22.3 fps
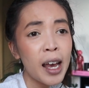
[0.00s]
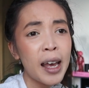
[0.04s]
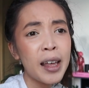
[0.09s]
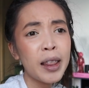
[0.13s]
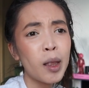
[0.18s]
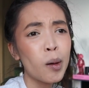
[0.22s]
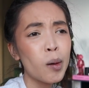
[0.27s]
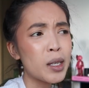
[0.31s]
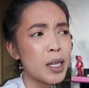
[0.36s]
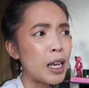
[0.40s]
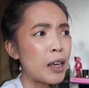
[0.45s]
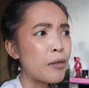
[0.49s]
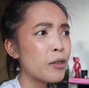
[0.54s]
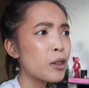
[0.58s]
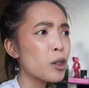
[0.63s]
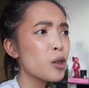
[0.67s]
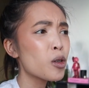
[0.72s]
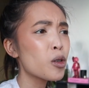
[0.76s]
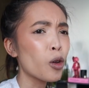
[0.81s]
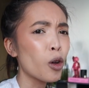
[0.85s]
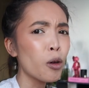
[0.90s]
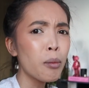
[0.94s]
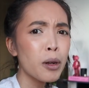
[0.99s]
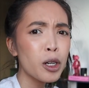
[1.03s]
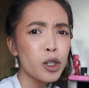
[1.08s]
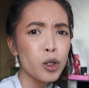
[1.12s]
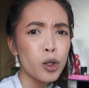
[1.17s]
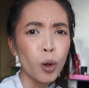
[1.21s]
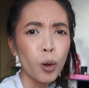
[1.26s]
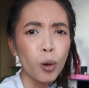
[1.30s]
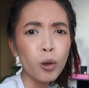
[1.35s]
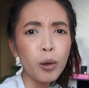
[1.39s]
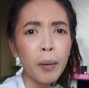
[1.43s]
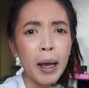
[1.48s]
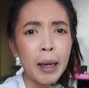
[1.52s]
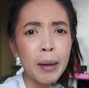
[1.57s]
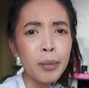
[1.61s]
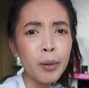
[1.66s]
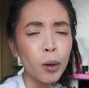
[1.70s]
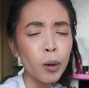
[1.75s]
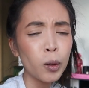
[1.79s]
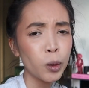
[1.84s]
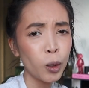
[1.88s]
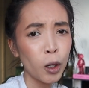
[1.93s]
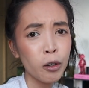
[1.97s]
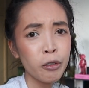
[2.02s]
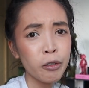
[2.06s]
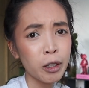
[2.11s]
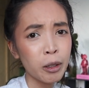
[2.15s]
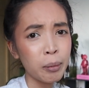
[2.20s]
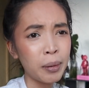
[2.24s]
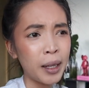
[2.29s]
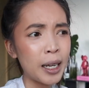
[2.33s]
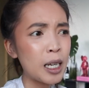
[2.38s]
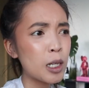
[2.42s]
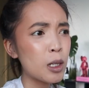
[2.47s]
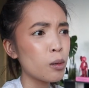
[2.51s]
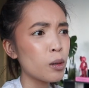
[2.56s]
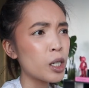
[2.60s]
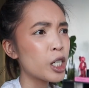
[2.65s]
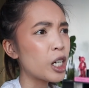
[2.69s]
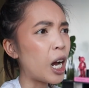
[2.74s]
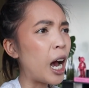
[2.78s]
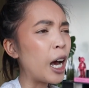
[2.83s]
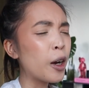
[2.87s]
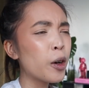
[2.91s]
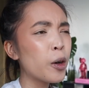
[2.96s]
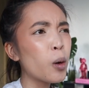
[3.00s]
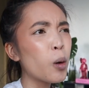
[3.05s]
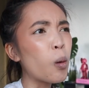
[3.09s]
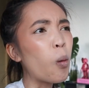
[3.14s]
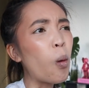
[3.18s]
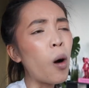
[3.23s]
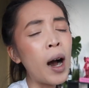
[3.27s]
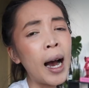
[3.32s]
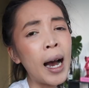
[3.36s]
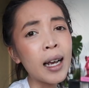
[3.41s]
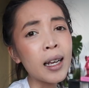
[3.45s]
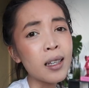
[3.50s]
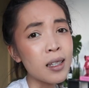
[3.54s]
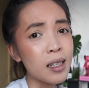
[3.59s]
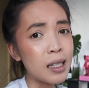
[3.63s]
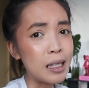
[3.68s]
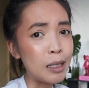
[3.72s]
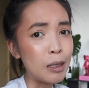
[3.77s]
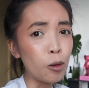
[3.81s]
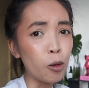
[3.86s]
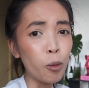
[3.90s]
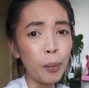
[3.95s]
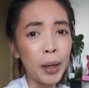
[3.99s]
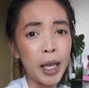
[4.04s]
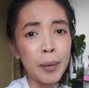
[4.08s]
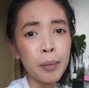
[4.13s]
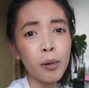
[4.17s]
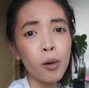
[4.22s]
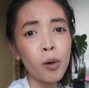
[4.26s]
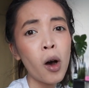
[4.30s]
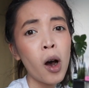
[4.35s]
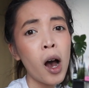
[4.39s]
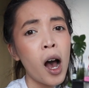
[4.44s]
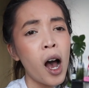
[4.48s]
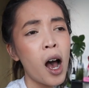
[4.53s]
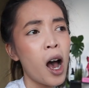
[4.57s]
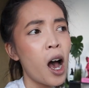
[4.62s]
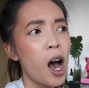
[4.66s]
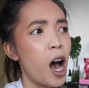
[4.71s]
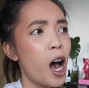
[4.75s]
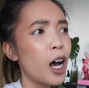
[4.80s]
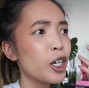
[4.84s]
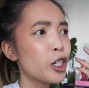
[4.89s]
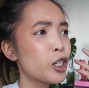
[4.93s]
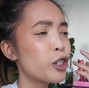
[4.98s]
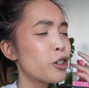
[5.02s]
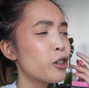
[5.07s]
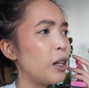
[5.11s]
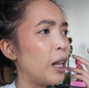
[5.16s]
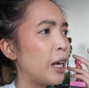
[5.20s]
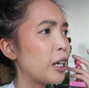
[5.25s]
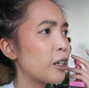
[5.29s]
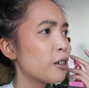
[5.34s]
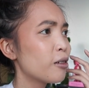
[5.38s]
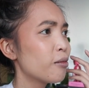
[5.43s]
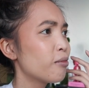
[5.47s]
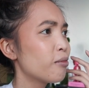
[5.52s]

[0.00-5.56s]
There was even so much toilet paper all over the place, which I don't know why still people are like